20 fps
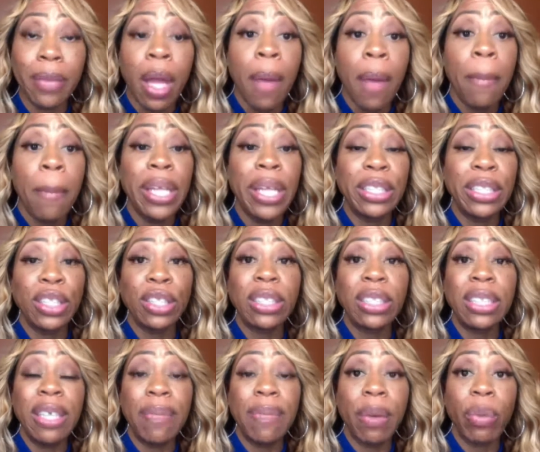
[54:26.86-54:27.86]
but it's your
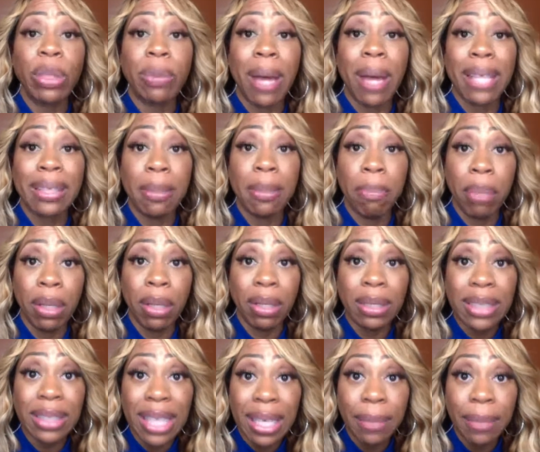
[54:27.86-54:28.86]
civic
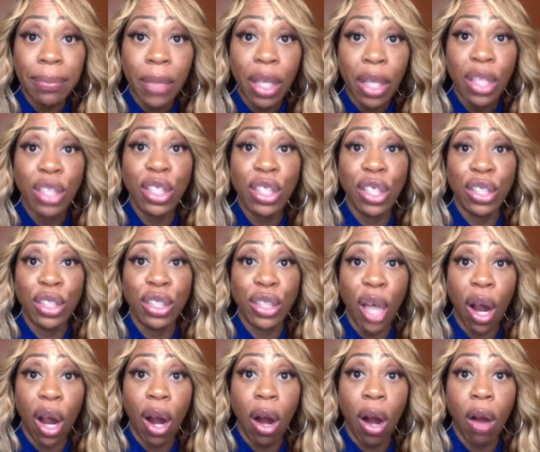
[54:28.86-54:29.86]
responsibility to
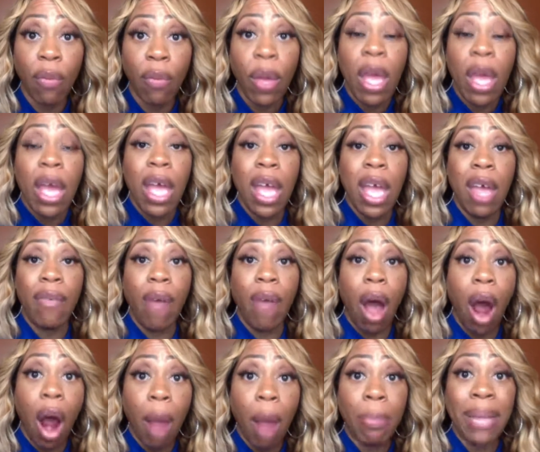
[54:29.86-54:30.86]
serve. If
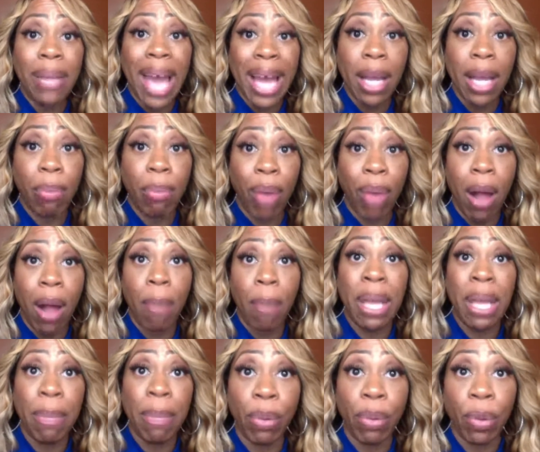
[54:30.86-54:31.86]
our Black and brown
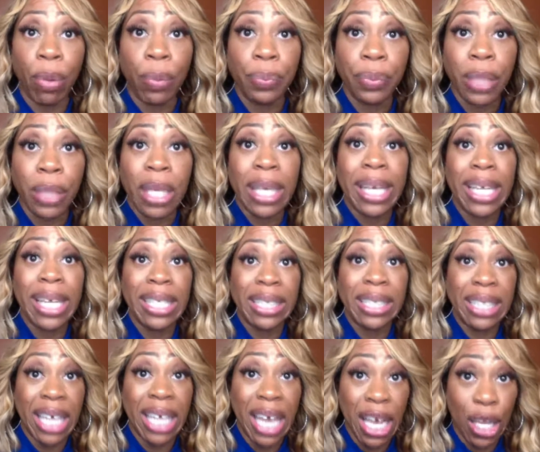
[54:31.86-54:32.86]
people
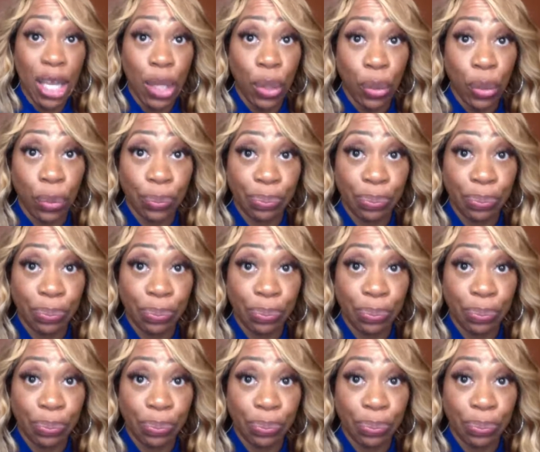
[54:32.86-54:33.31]
continue